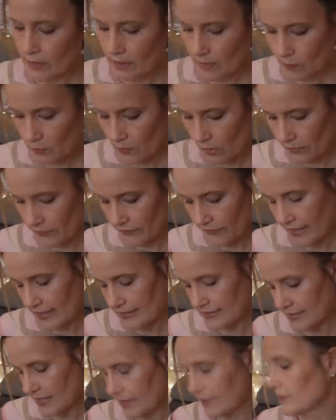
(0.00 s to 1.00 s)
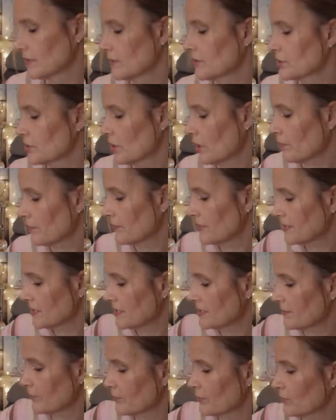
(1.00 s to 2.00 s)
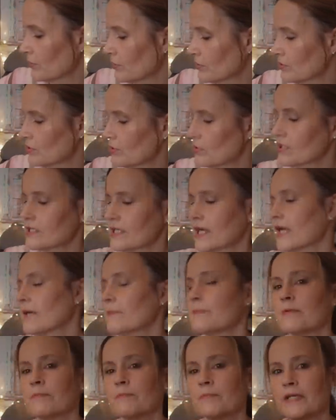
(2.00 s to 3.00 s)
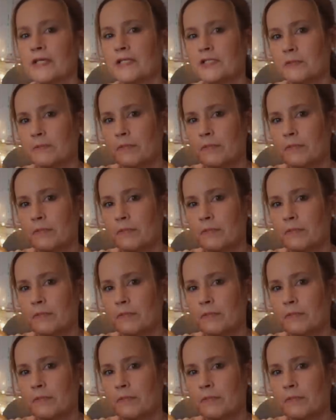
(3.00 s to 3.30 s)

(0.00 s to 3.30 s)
one that I sell in the shop. This is the prototype Peter